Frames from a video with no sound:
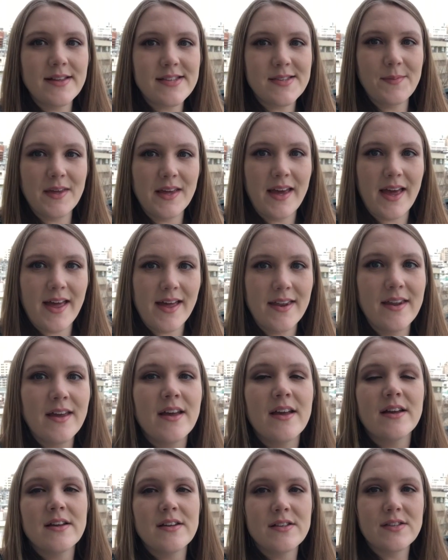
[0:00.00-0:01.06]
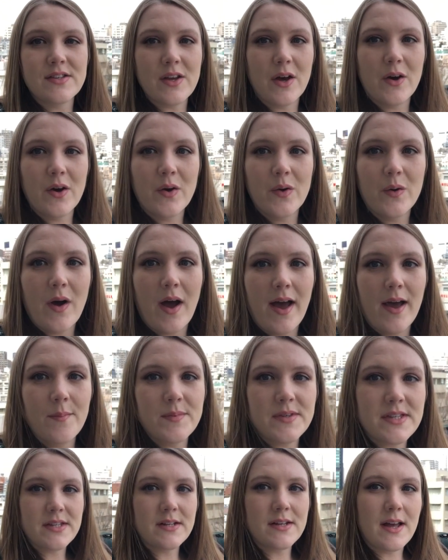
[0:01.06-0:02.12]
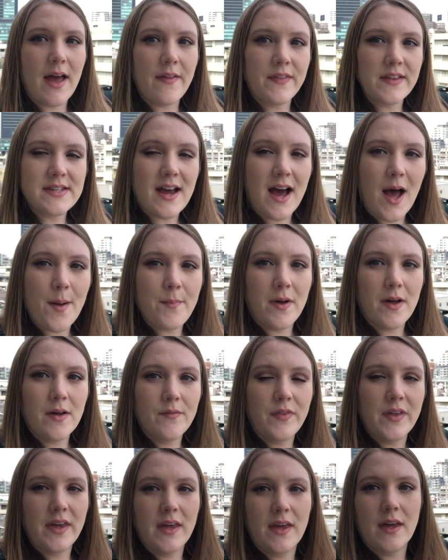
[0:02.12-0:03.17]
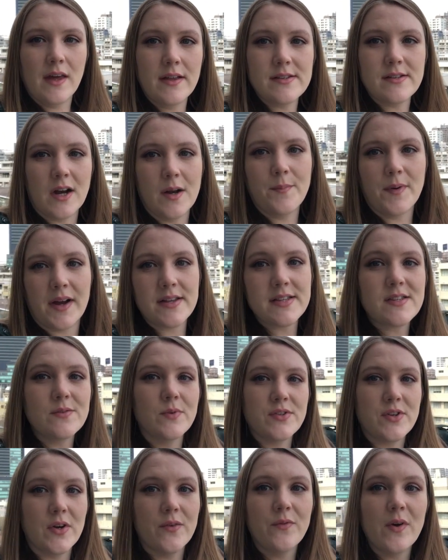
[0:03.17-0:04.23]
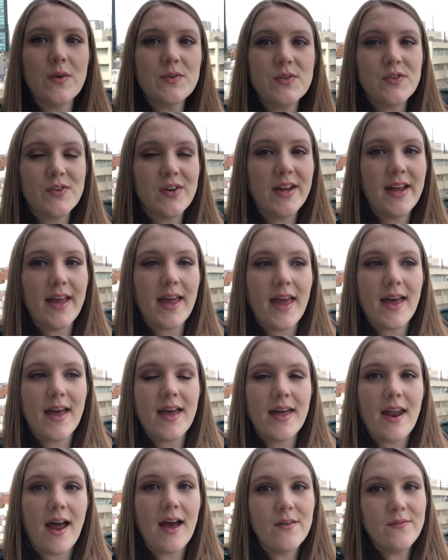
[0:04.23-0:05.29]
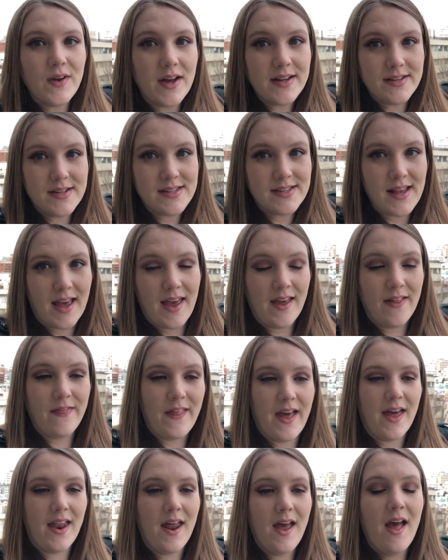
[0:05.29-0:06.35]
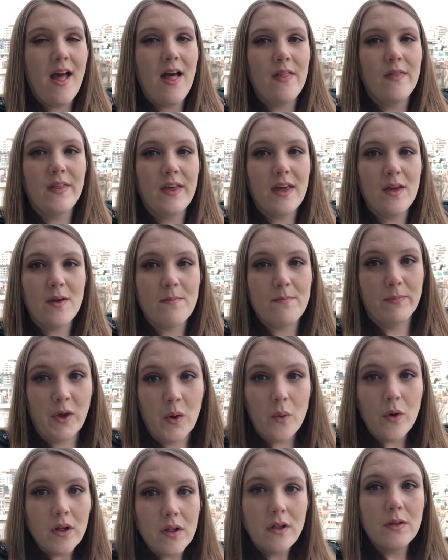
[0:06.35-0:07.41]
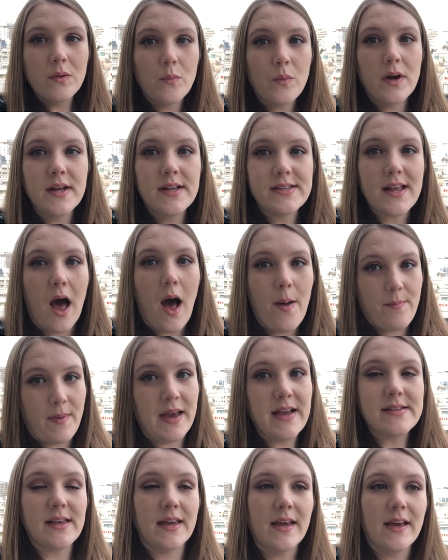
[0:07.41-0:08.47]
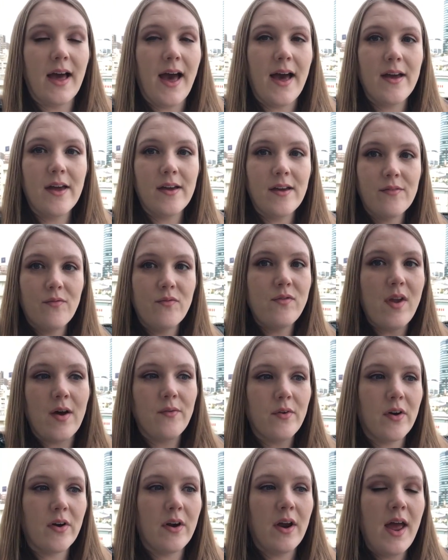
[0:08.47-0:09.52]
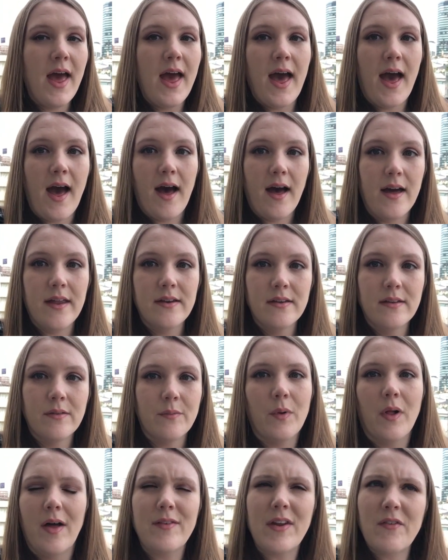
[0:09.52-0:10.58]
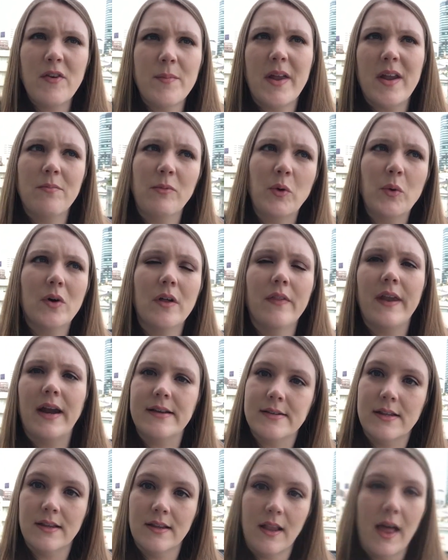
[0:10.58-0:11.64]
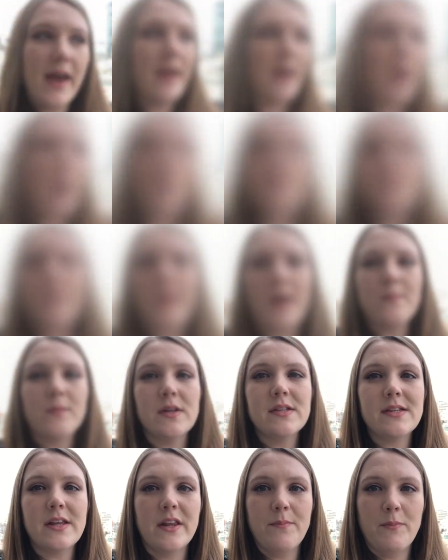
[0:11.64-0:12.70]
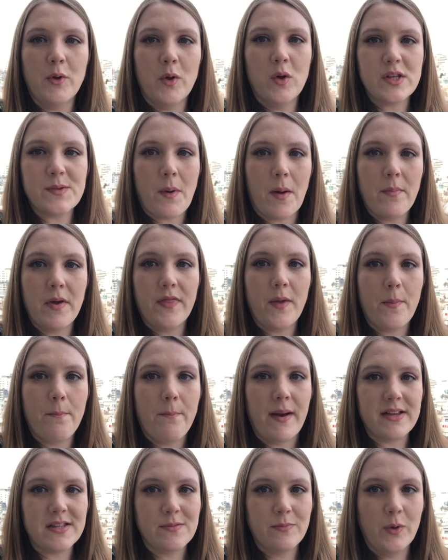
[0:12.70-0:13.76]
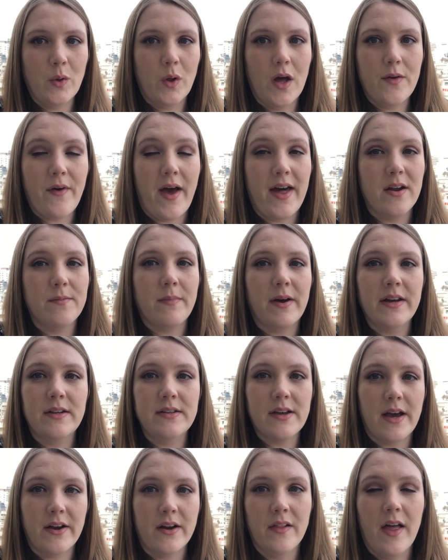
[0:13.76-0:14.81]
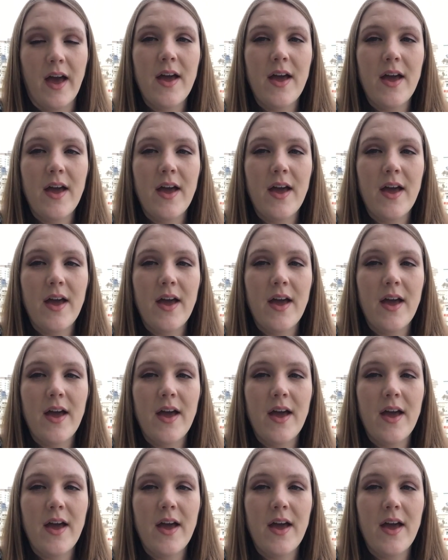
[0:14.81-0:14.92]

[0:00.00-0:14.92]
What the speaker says: it's me again. So I'm still at the top of the Starbucks Reserve Roastery, and I've got to say that the mule was amazing. I've never met a mule that I didn't like. So the Emerald City Mule was probably the best mule I've had in my entire